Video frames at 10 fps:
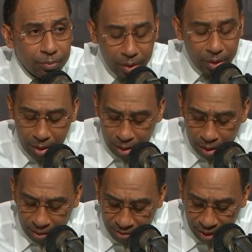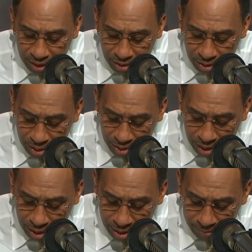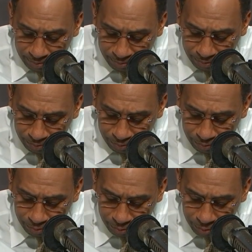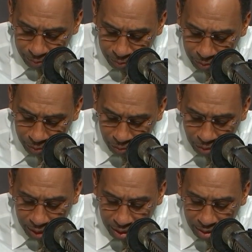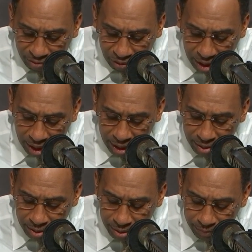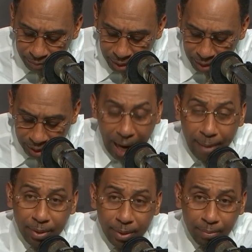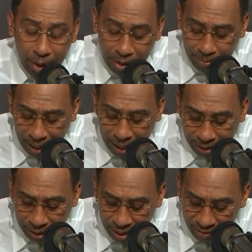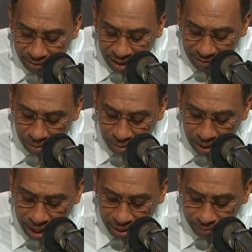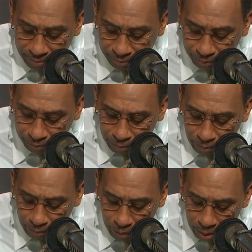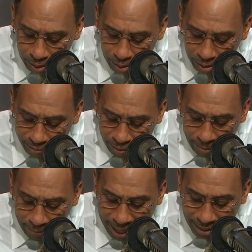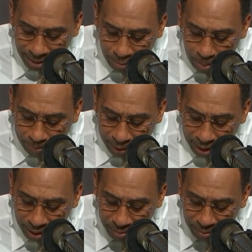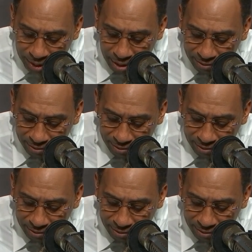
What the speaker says: Cliff Dixon is a really good friend, adopted brother practically of Kevin Durant, former basketball player himself,